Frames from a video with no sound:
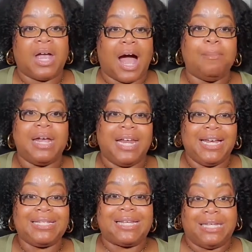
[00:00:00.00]
I mean,
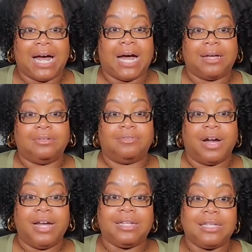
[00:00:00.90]
it's a lot,
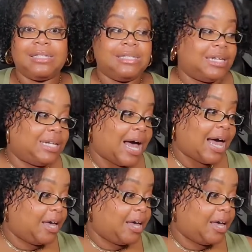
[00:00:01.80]
right? This is a lot.